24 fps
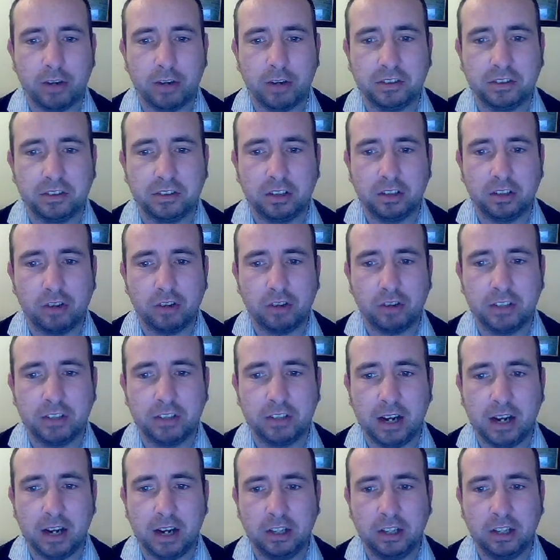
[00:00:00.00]
The
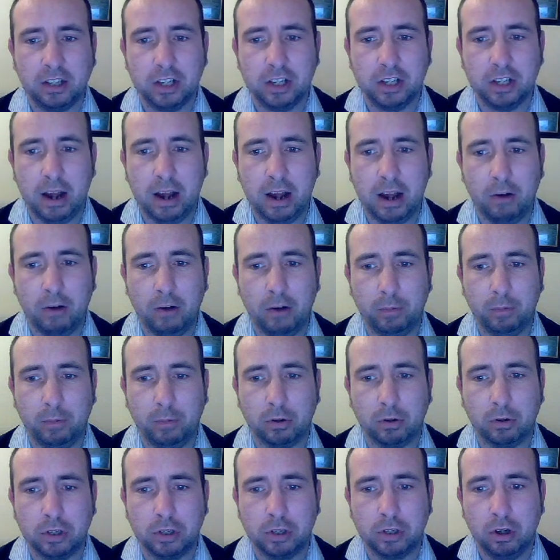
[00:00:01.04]
transaction
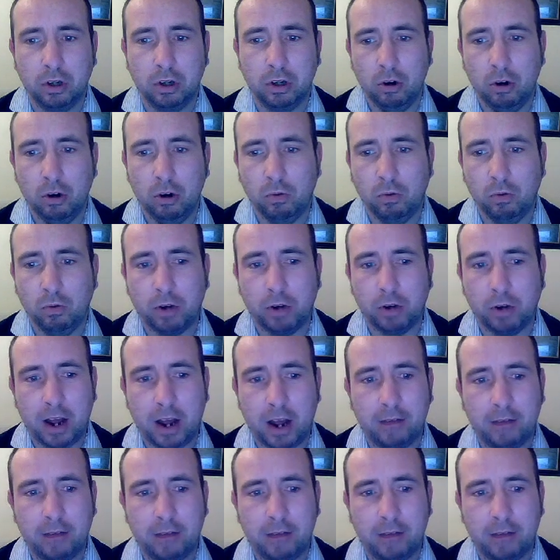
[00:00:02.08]
output would have